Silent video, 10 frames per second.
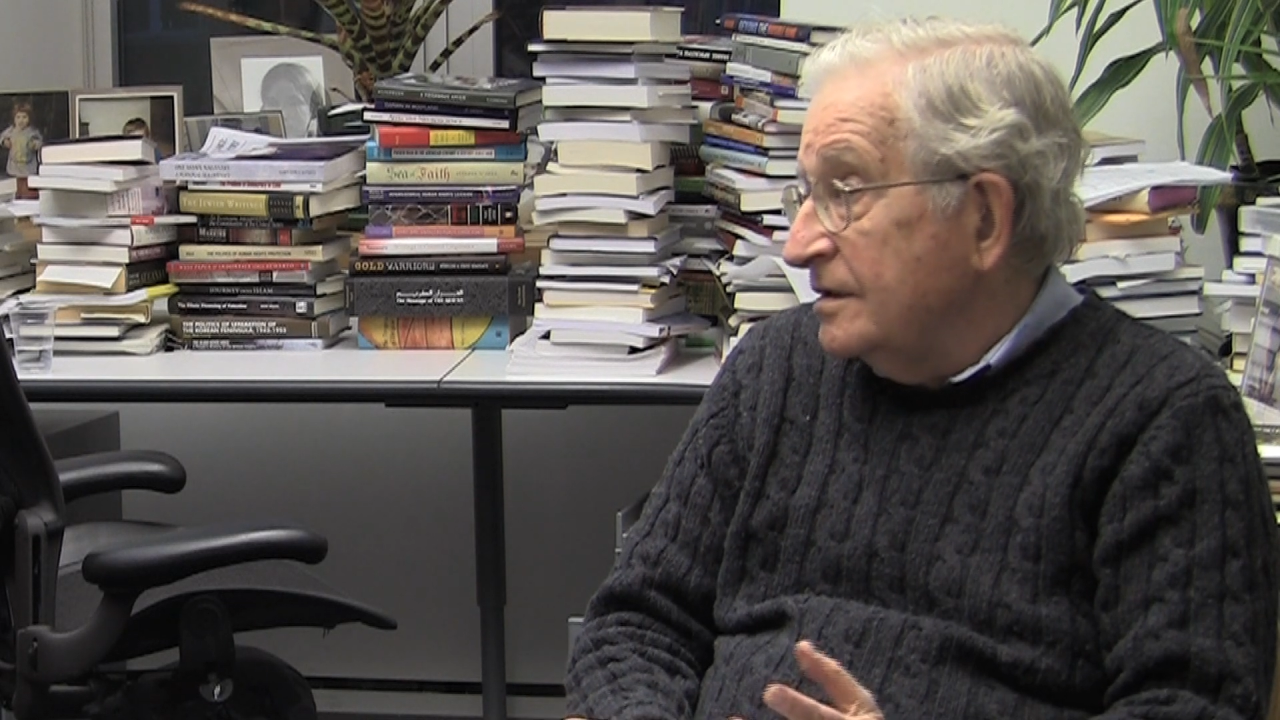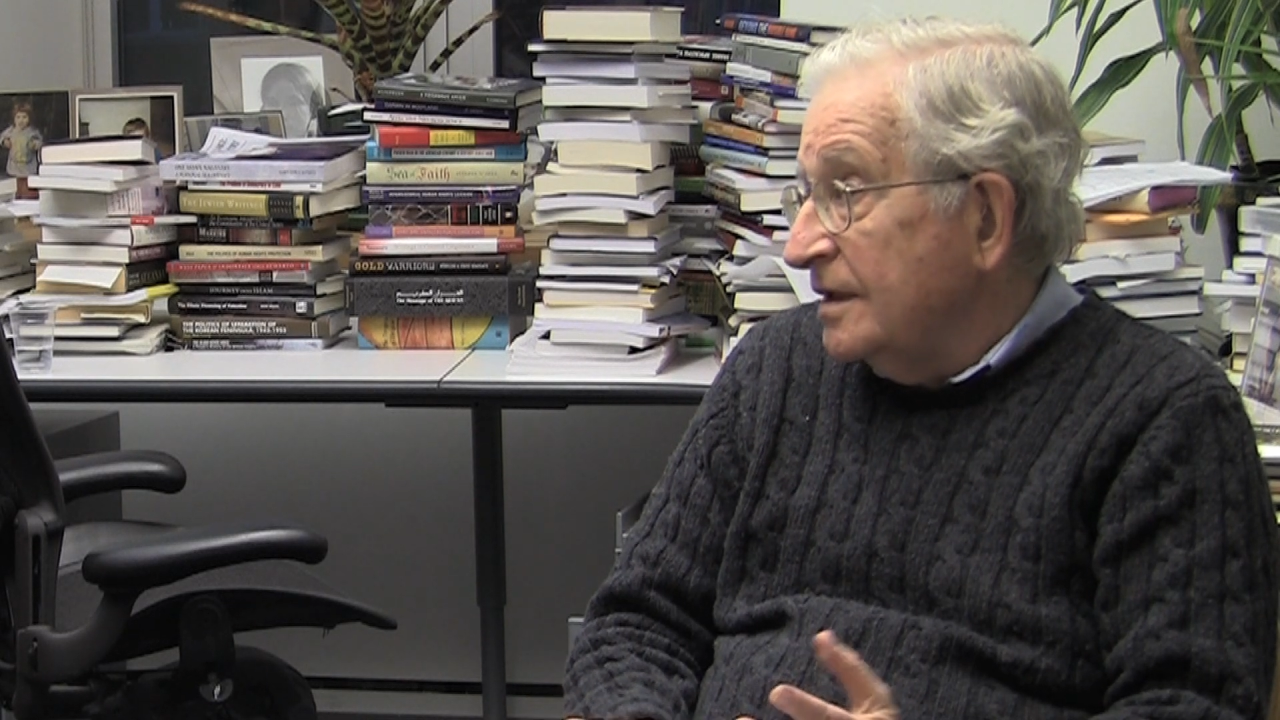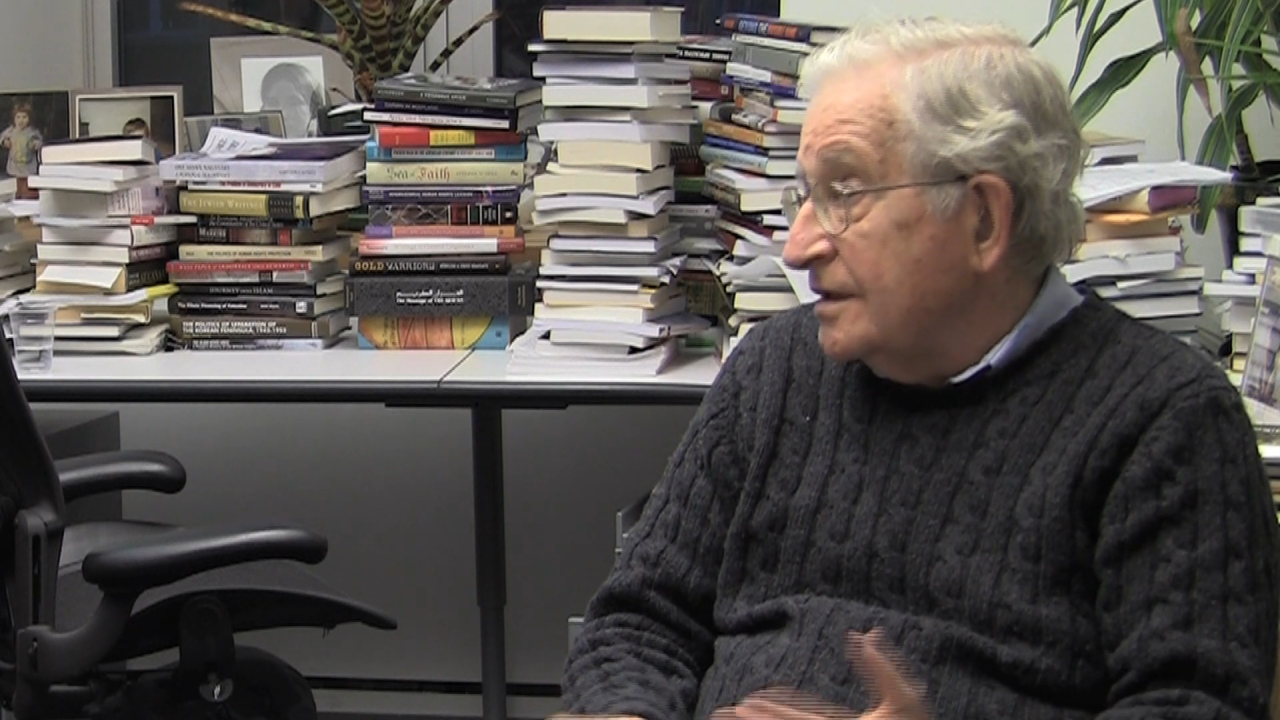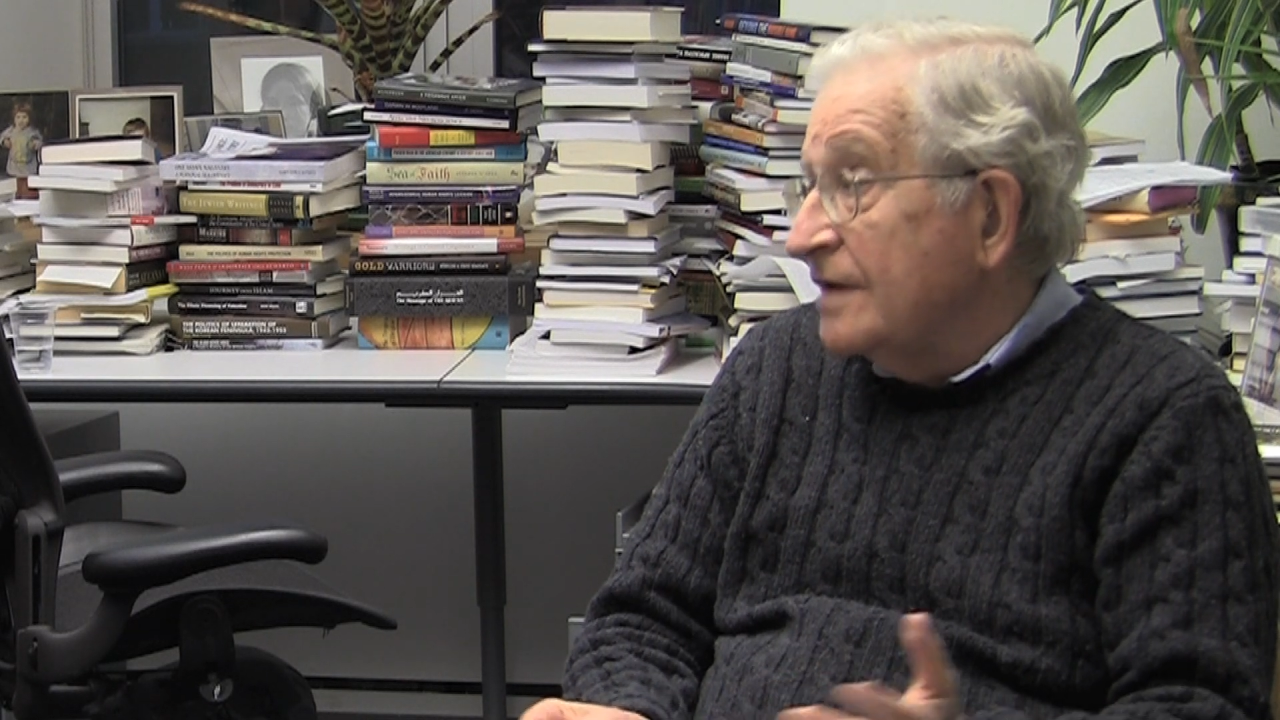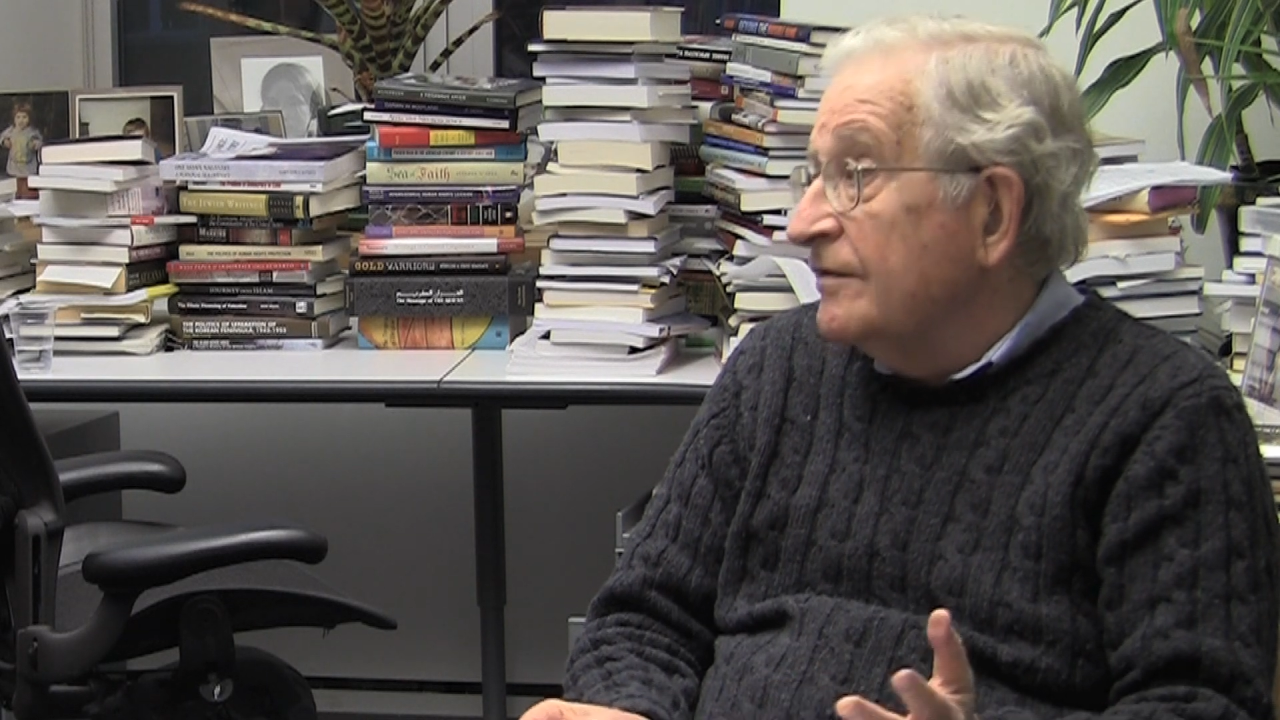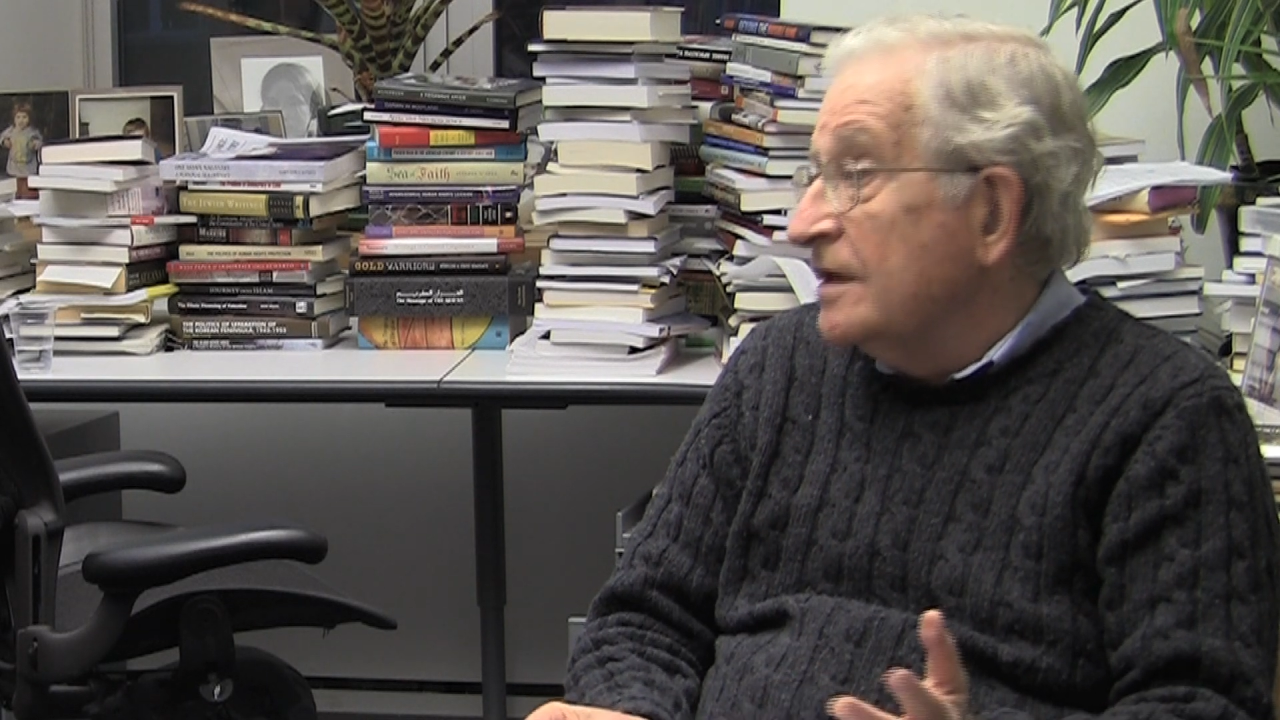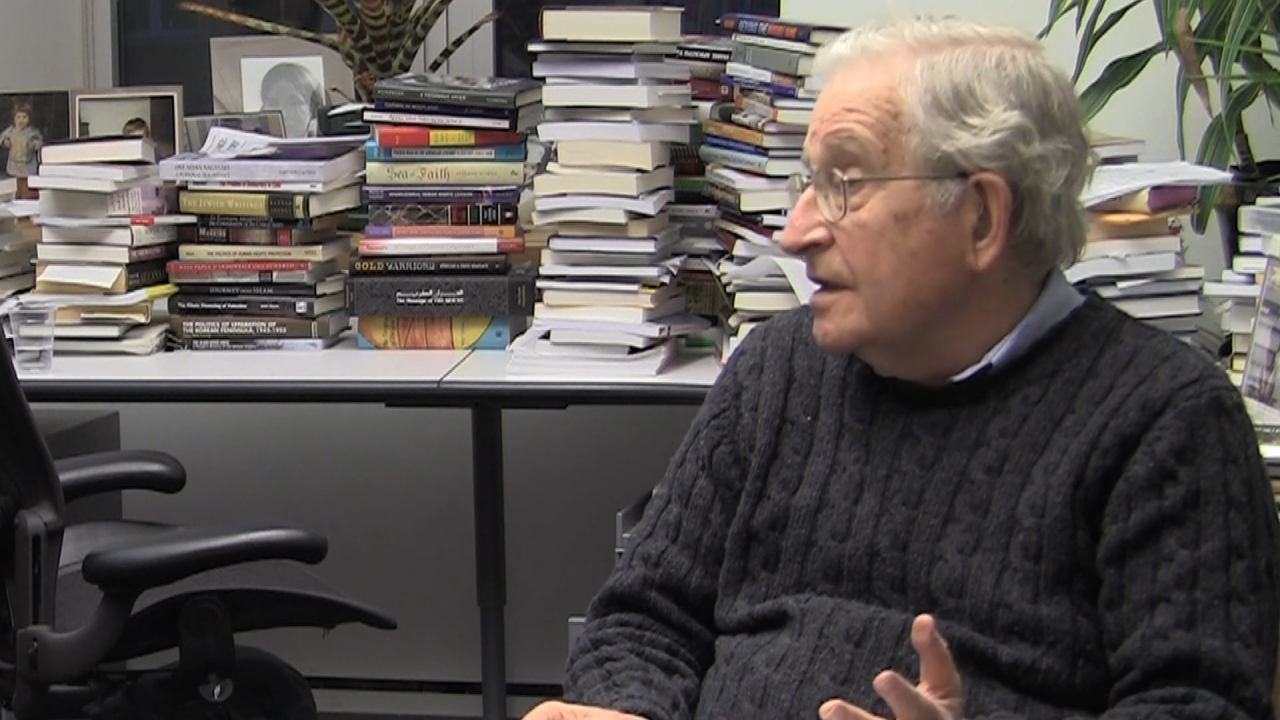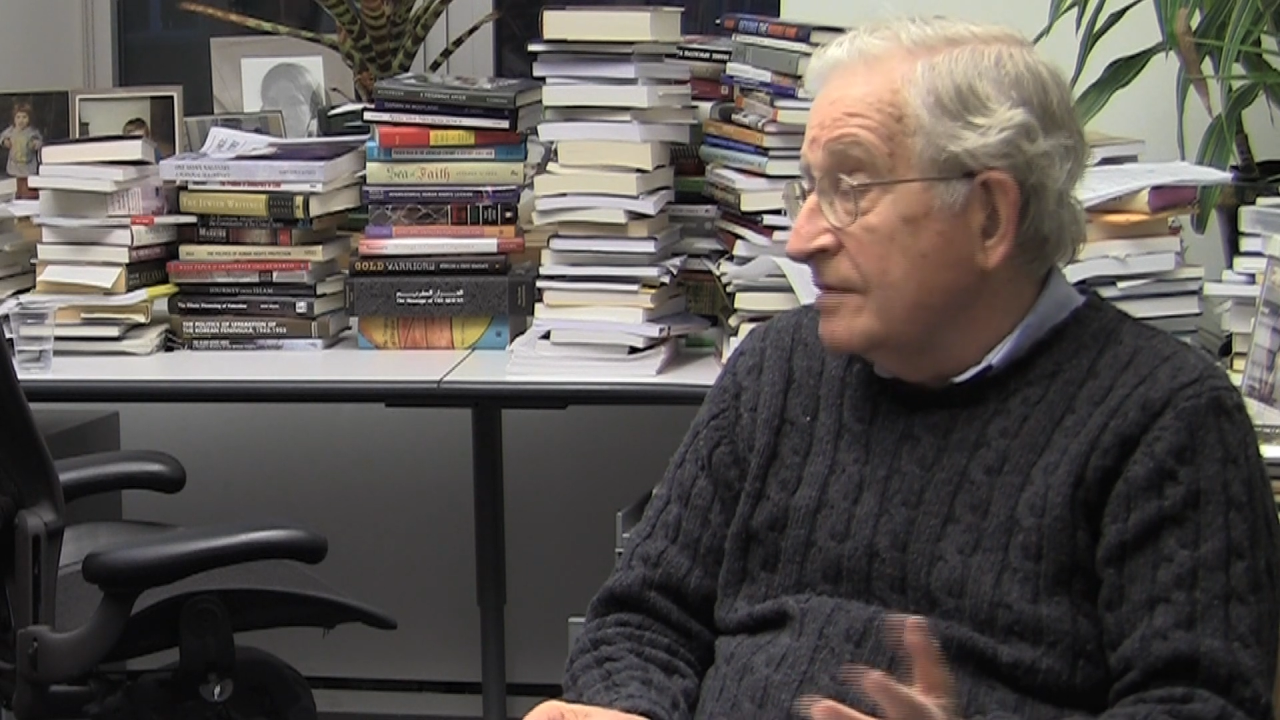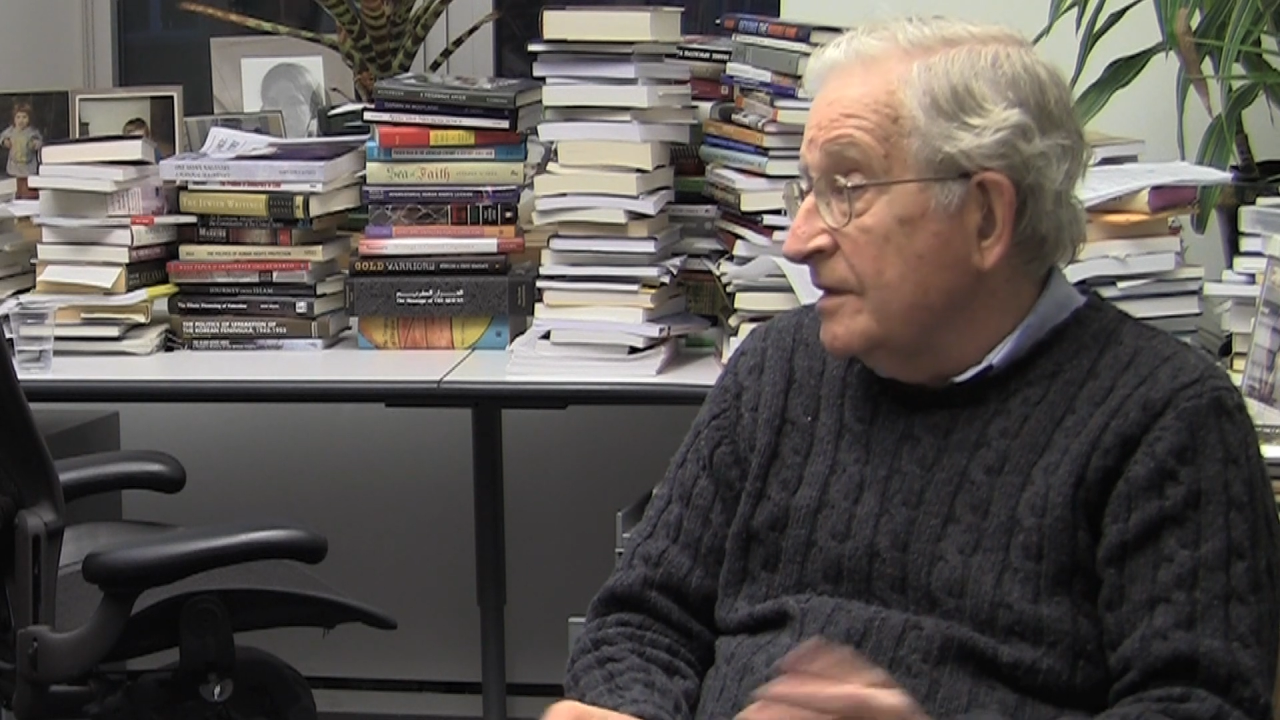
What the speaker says: That's everything,